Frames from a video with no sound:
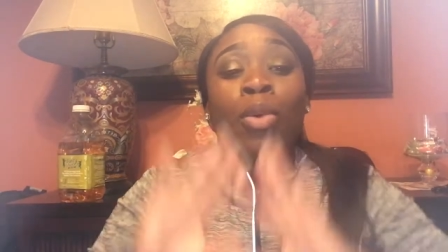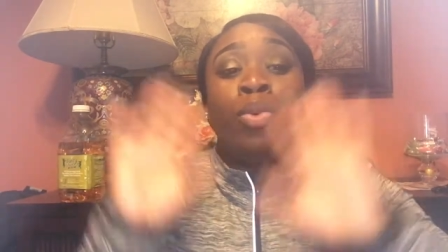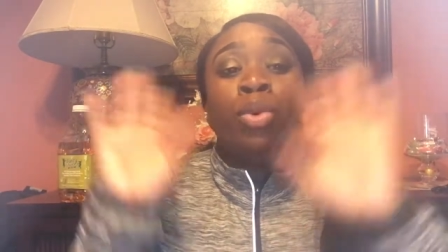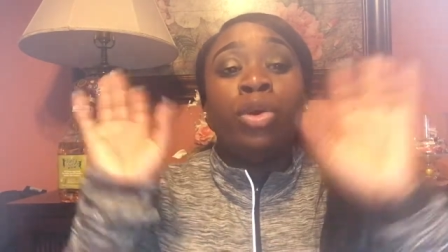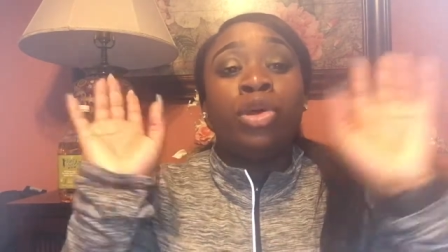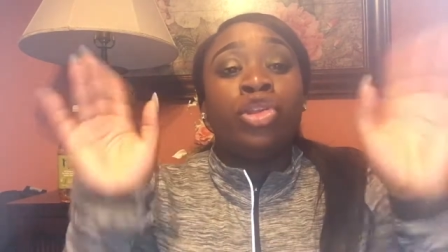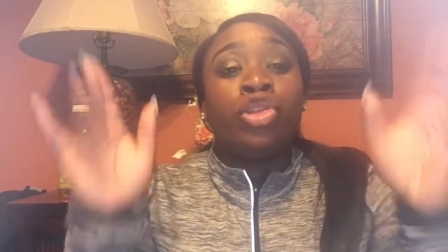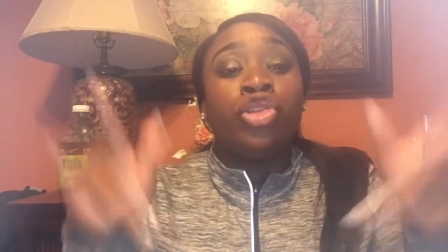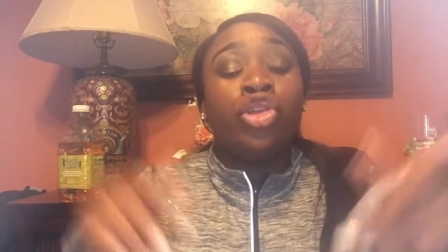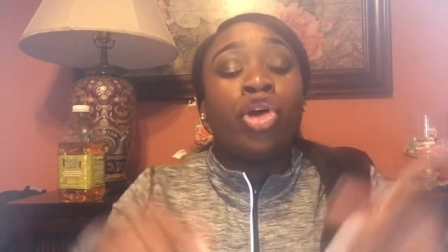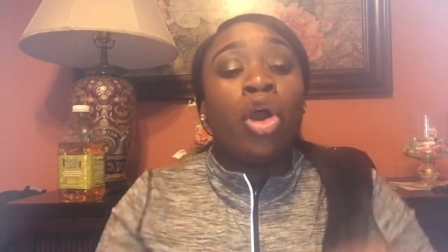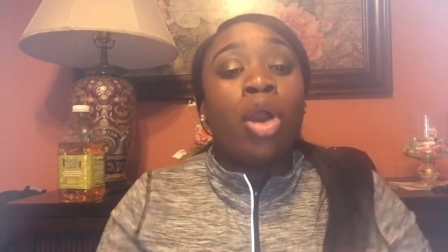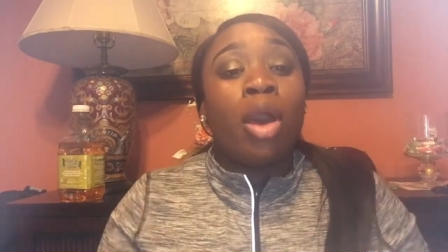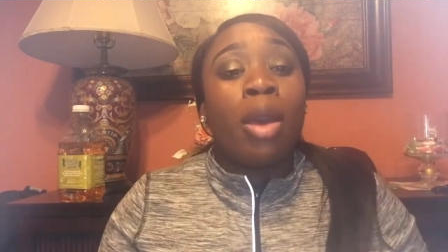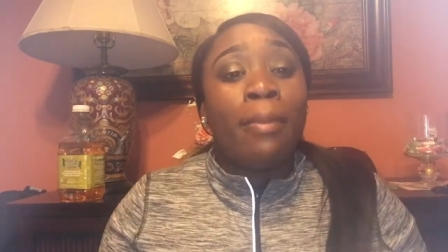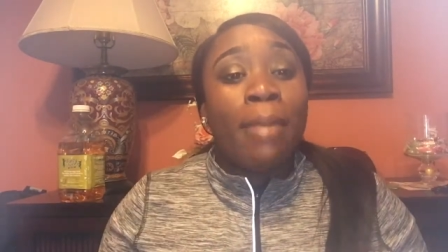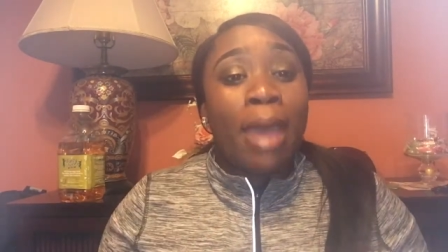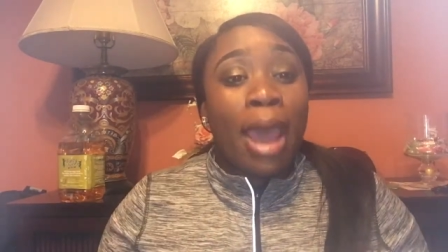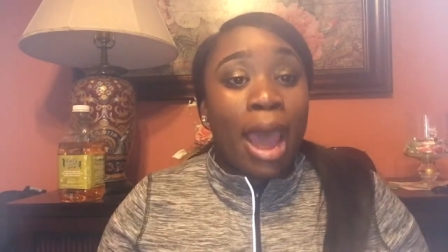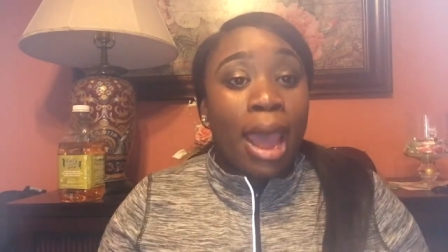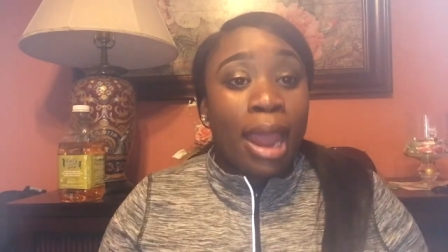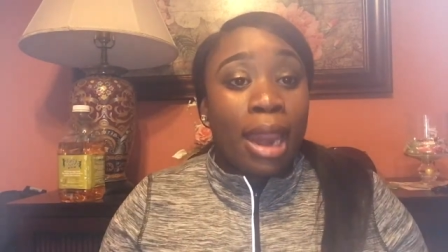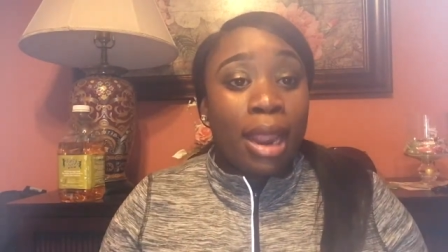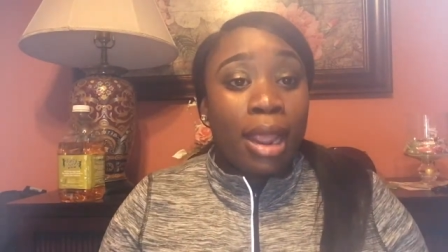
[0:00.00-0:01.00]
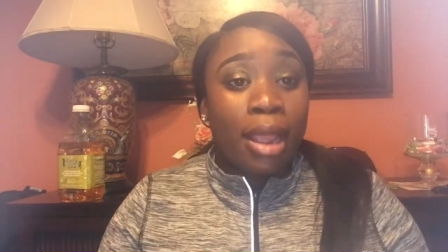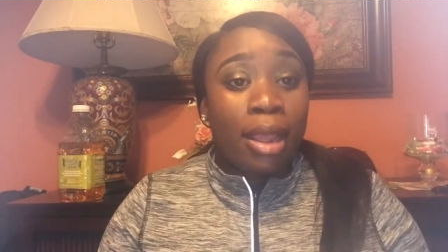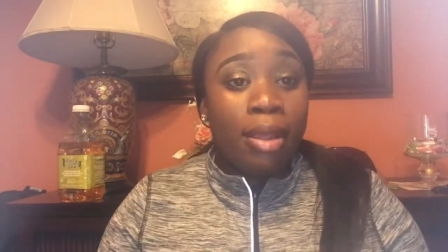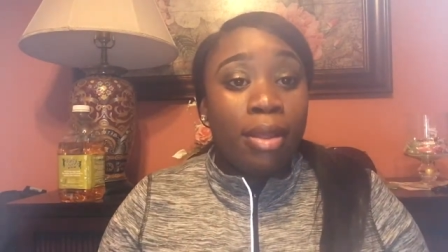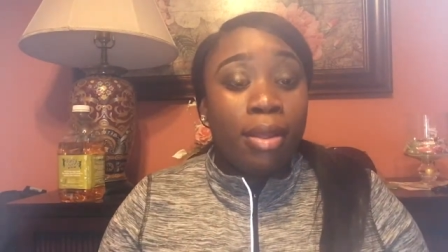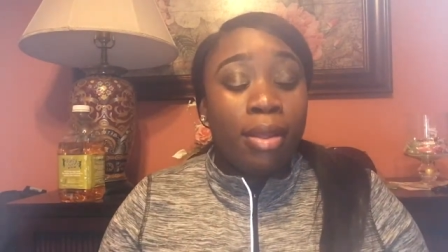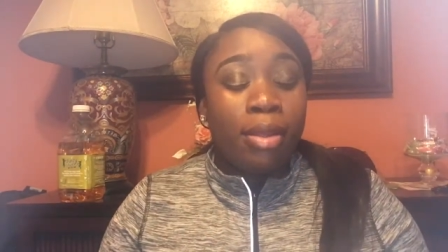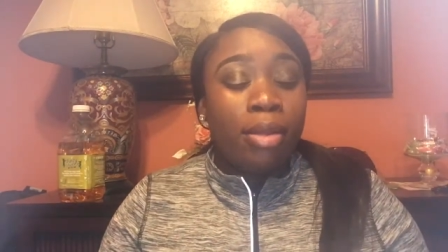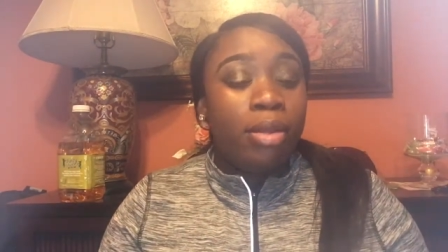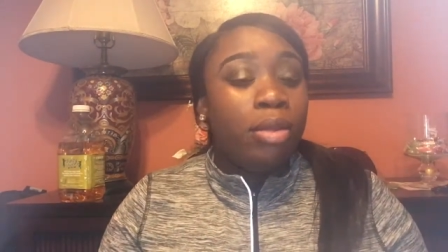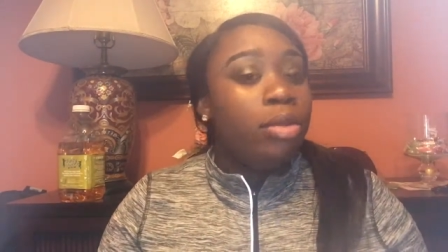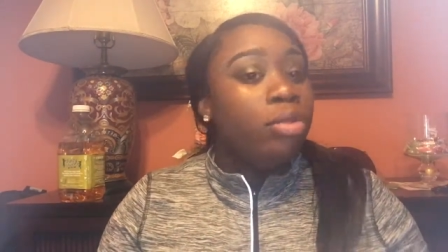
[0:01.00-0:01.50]
We'll talk about it.
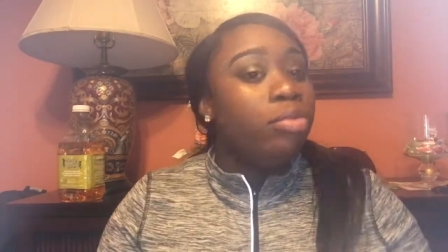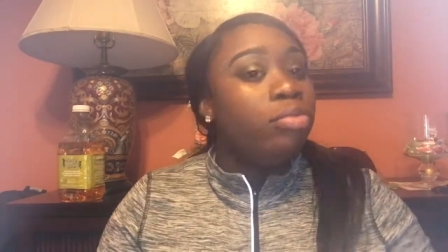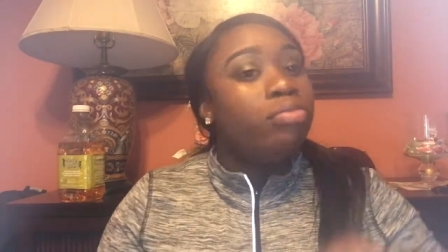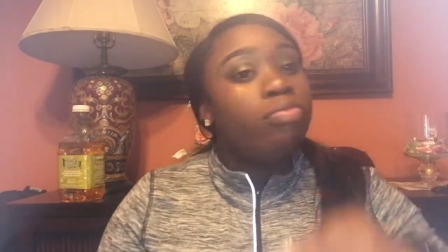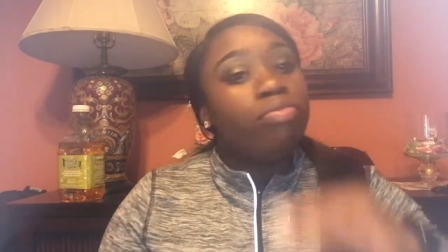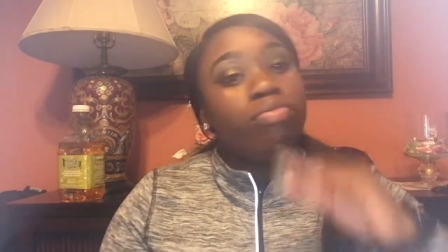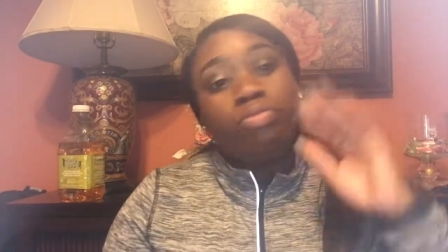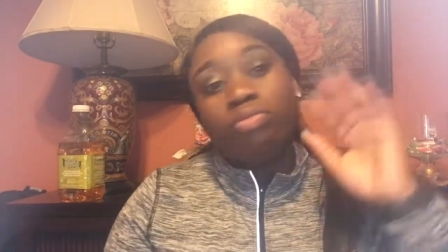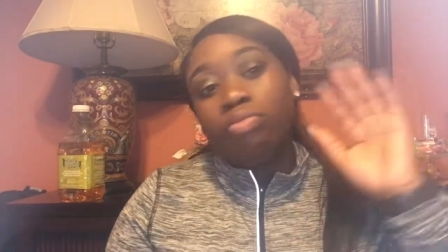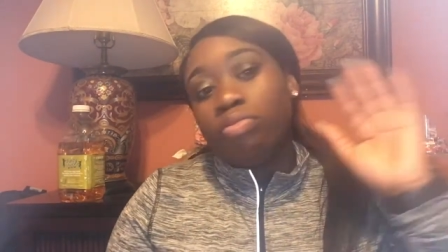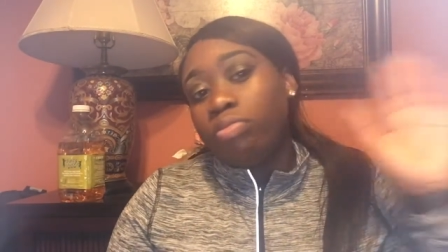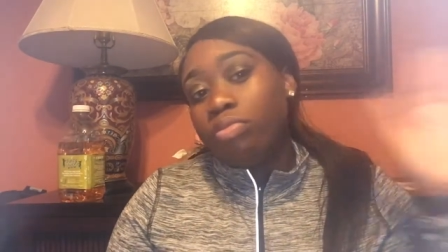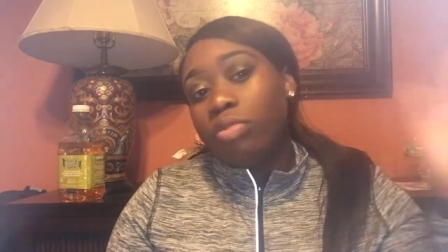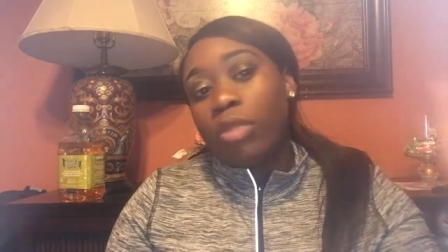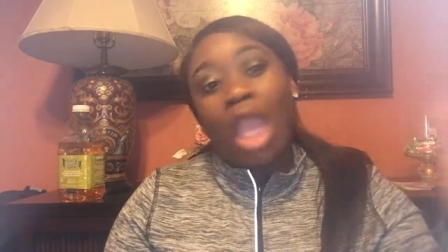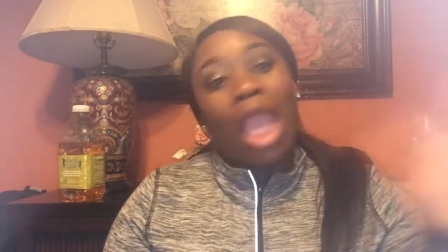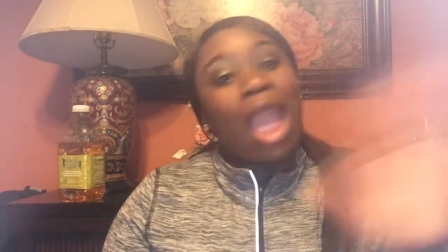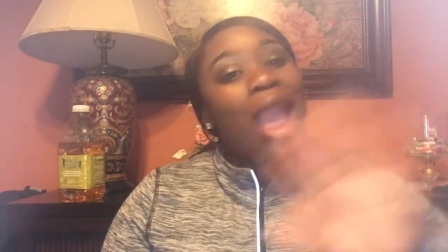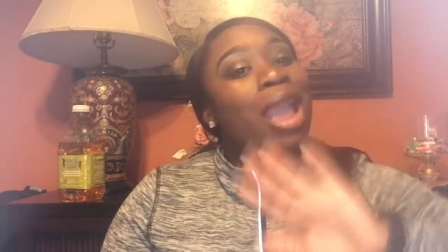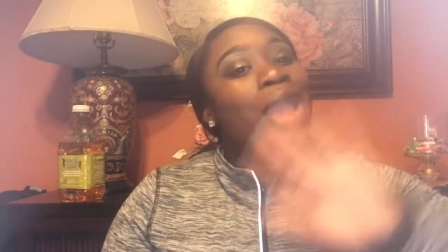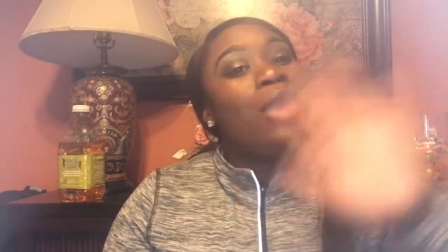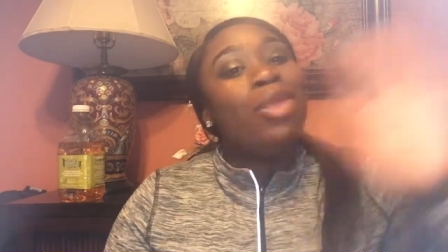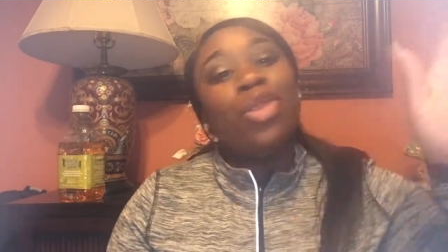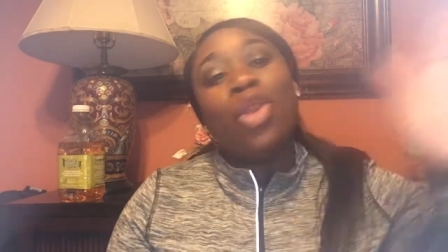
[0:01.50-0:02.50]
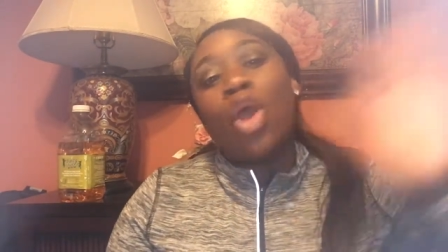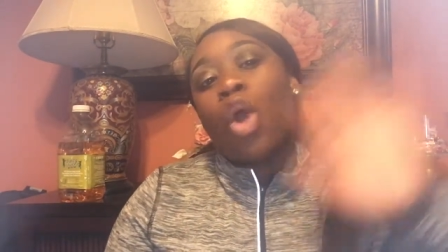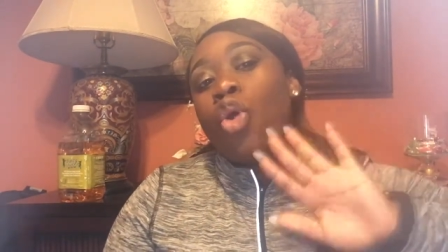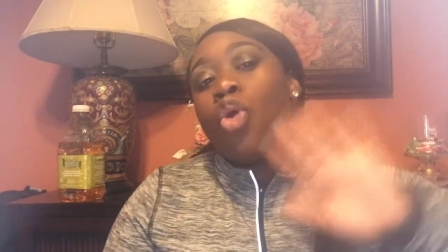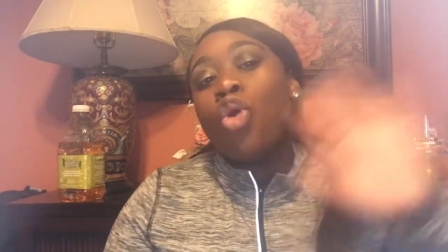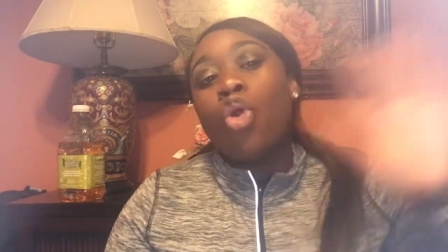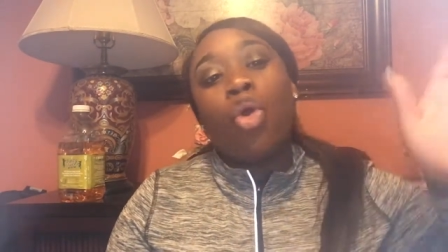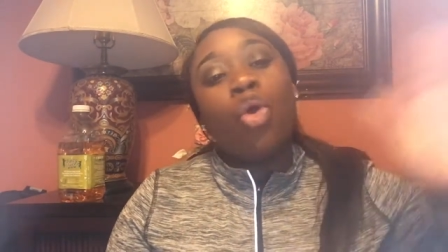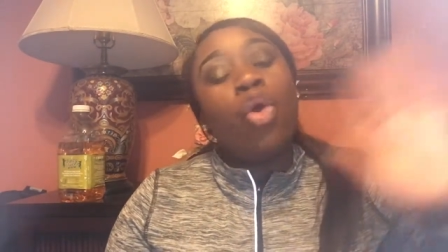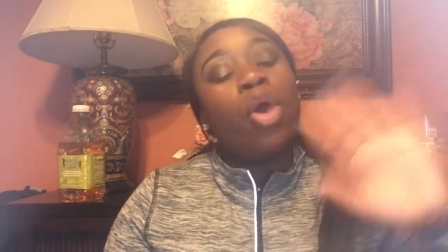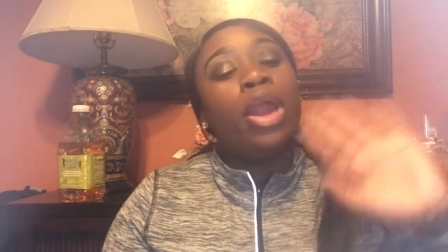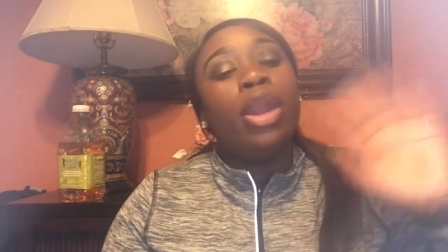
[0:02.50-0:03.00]
Ain't no
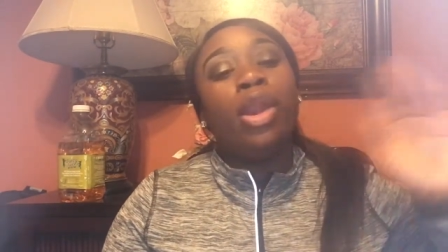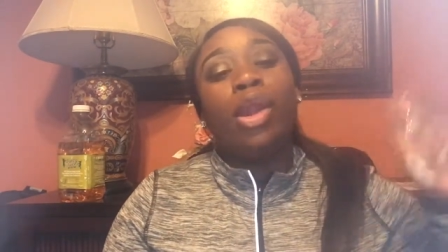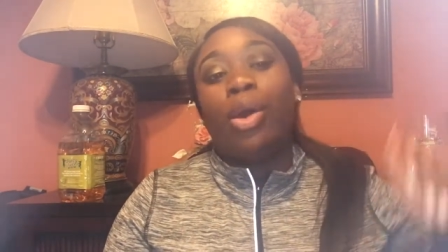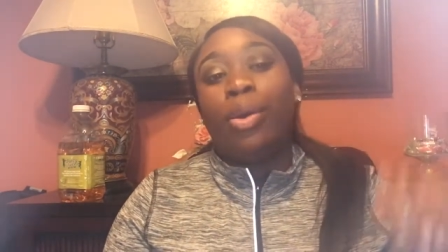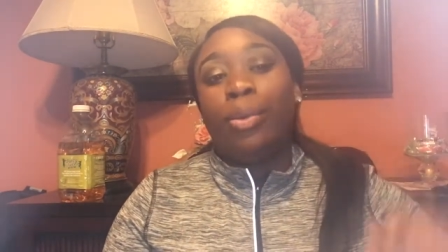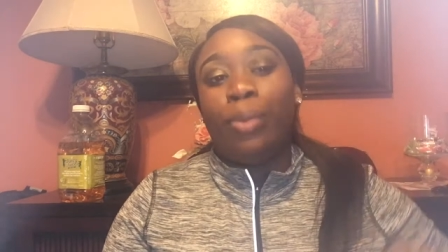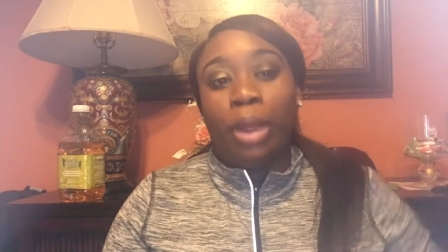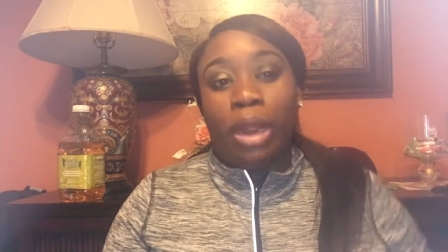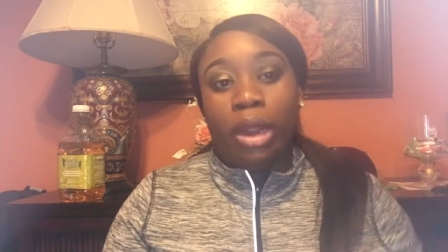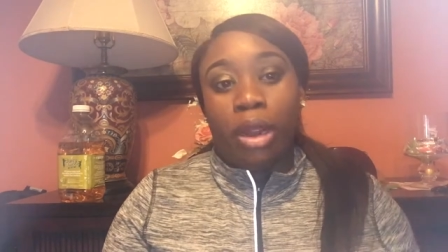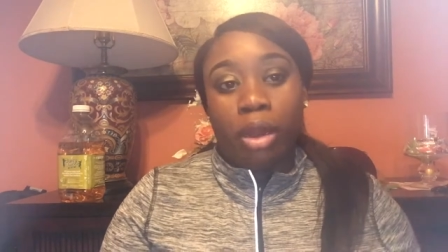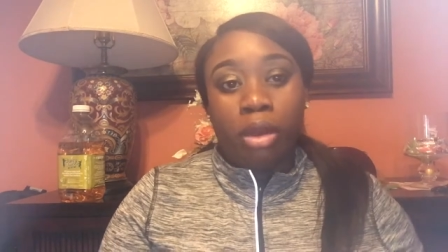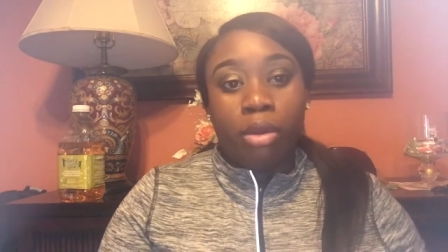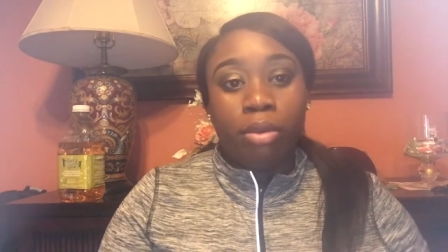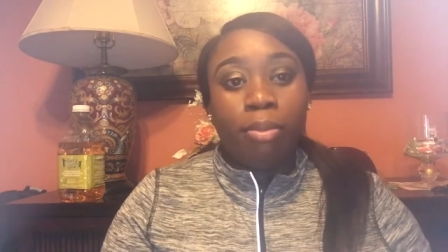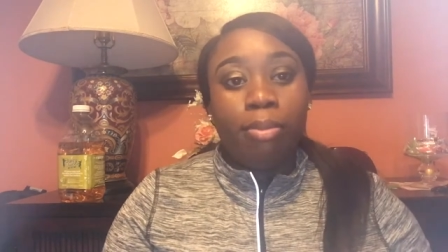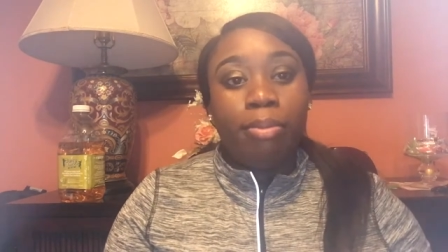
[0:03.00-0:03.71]
going nowhere.